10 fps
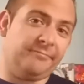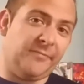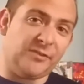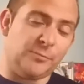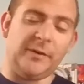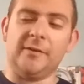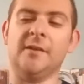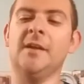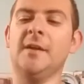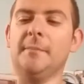Looks weird,
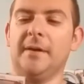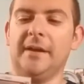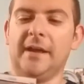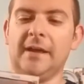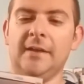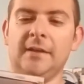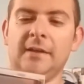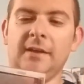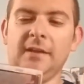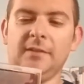but
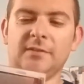it